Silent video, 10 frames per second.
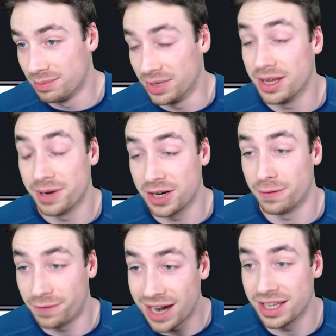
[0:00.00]
But there we go.
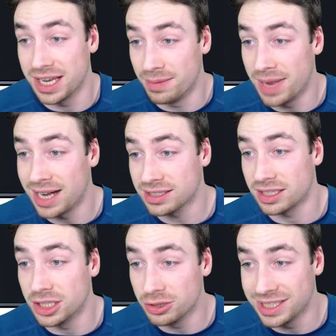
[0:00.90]
Finally, amassed
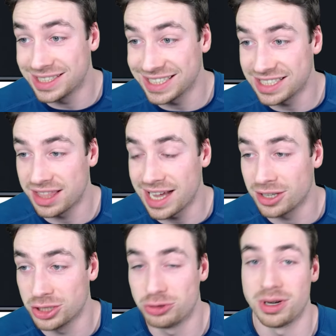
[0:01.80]

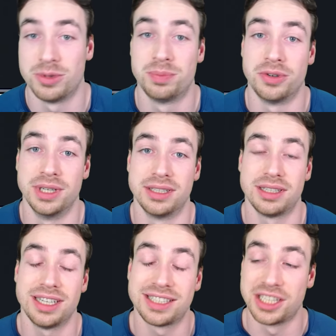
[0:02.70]
160,000 trouble points.
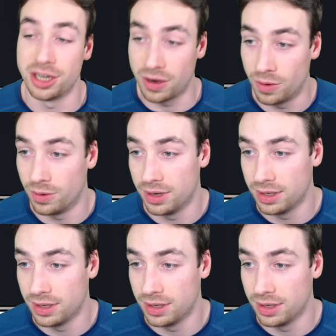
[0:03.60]
Let's go.